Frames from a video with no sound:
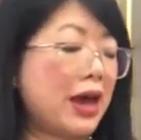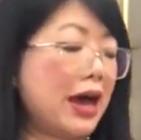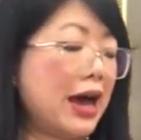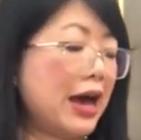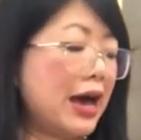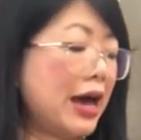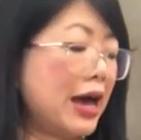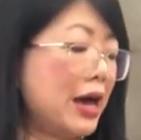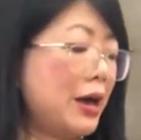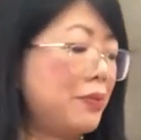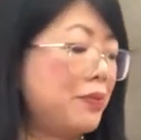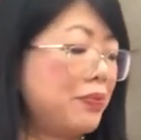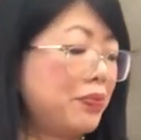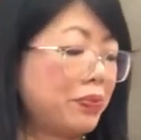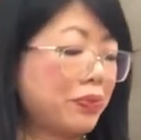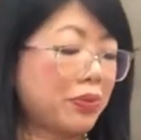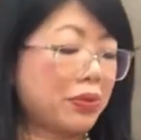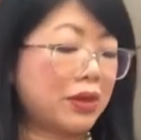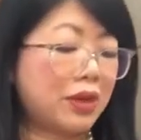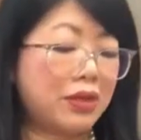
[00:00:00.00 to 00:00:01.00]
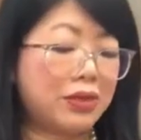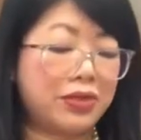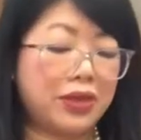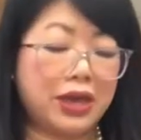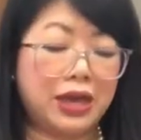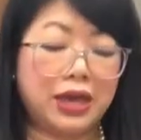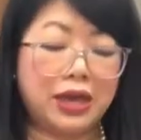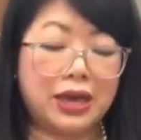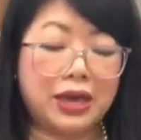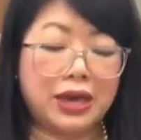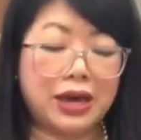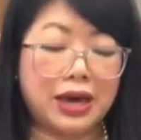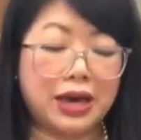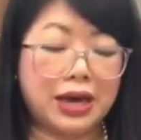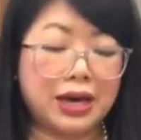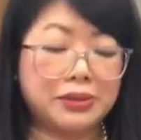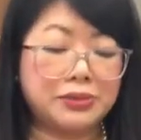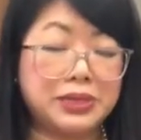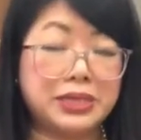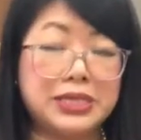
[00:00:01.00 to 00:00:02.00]
Um, the
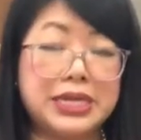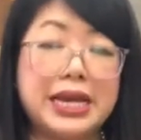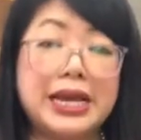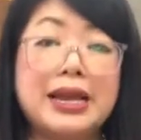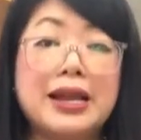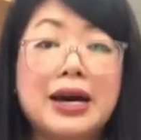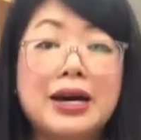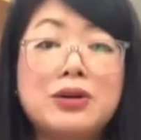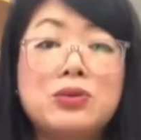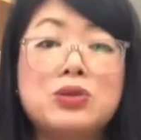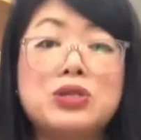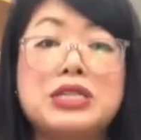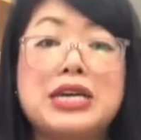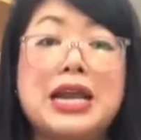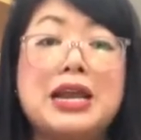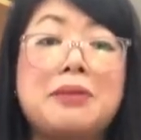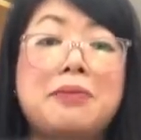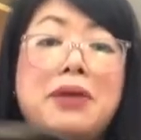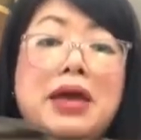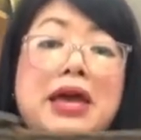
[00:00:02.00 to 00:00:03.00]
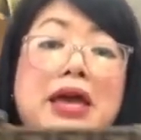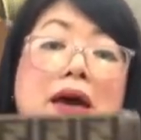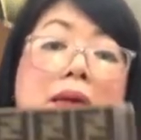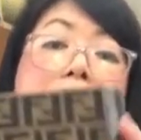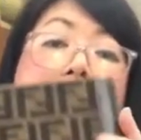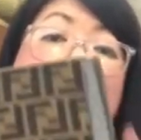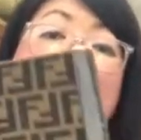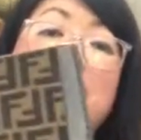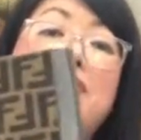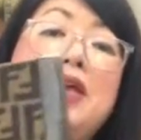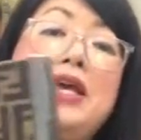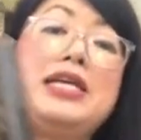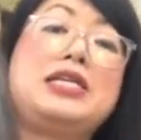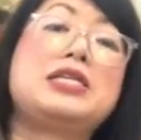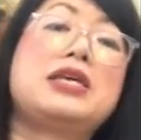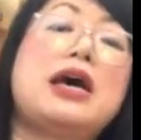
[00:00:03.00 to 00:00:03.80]
uh, dealer was telling me about these